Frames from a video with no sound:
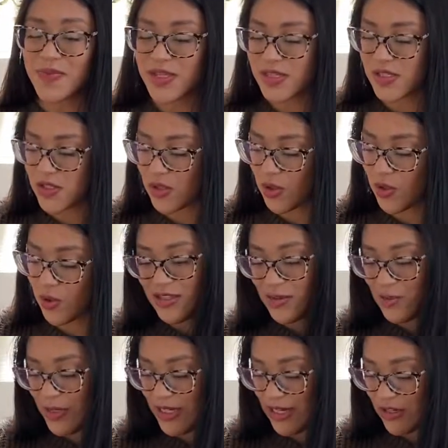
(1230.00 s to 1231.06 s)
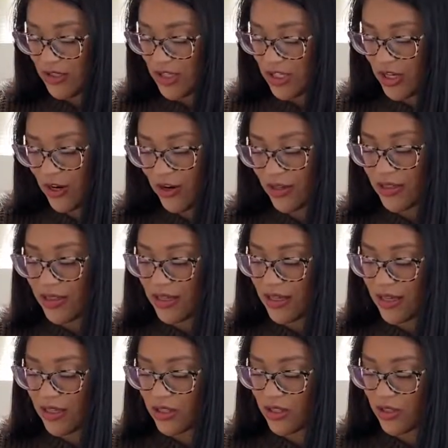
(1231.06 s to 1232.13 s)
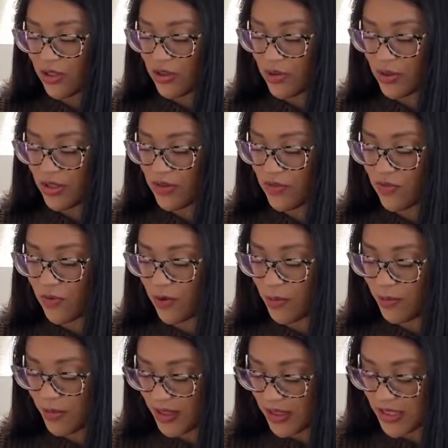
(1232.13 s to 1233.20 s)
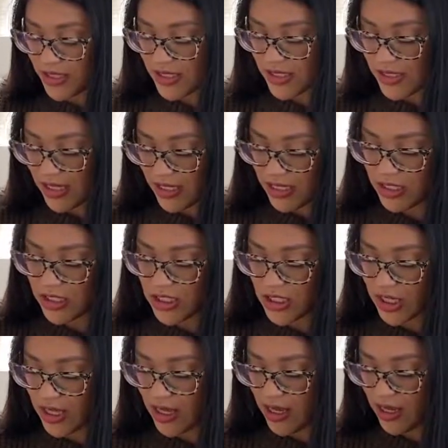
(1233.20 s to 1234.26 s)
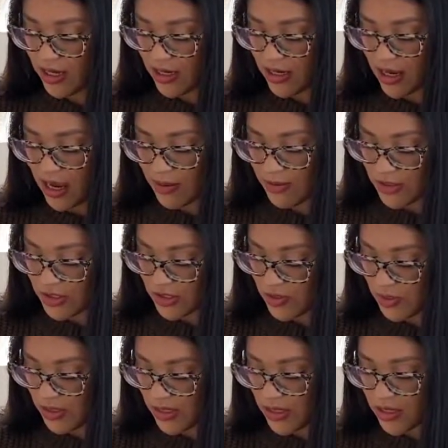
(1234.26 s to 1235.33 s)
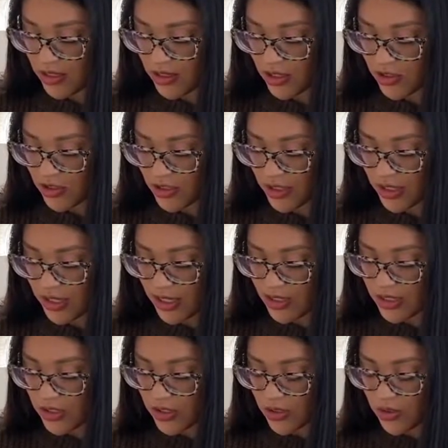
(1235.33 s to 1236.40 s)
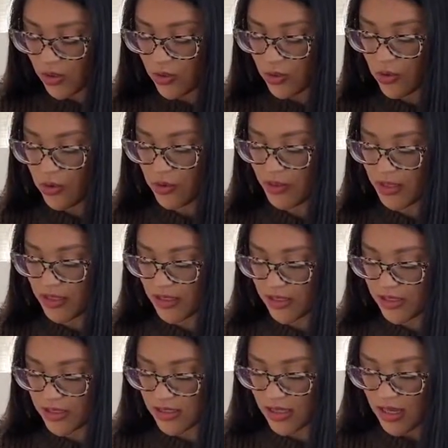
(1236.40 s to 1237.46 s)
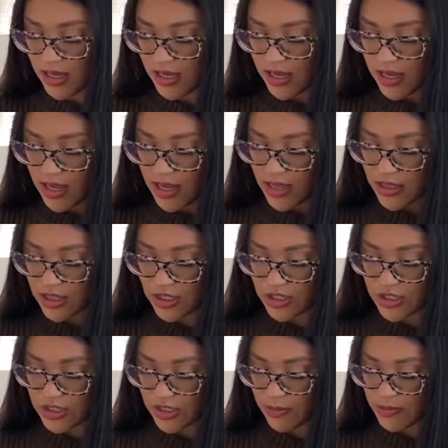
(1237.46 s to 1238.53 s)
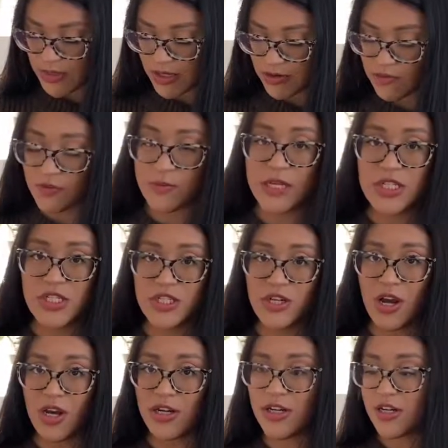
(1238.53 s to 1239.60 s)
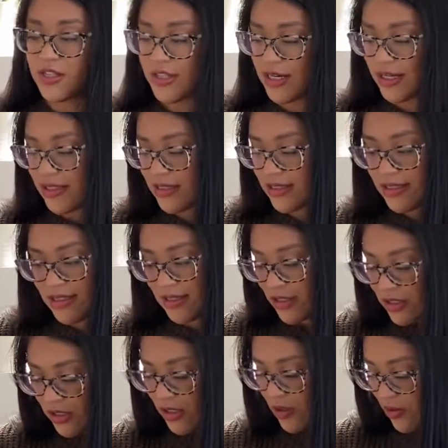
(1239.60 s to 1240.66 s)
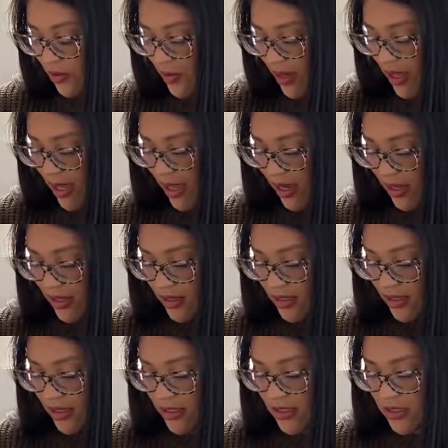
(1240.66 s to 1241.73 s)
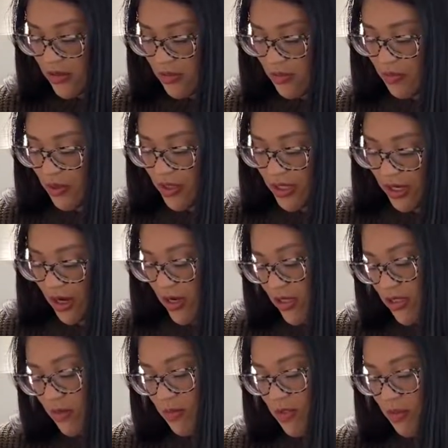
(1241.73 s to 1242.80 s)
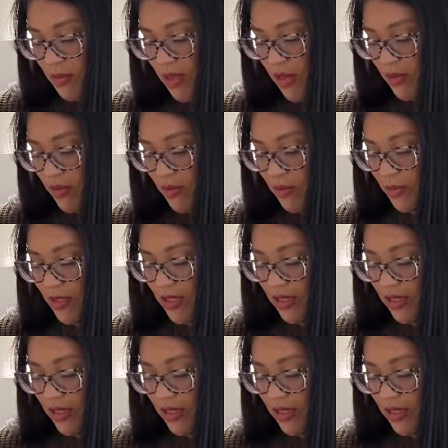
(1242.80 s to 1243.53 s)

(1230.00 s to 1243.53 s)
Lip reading: So right now she's currently in the 3 to 4 month stage, and I was just reading it the other day, and it's so cool because there's some information on here that I didn't know, and it's pretty awesome to be able to read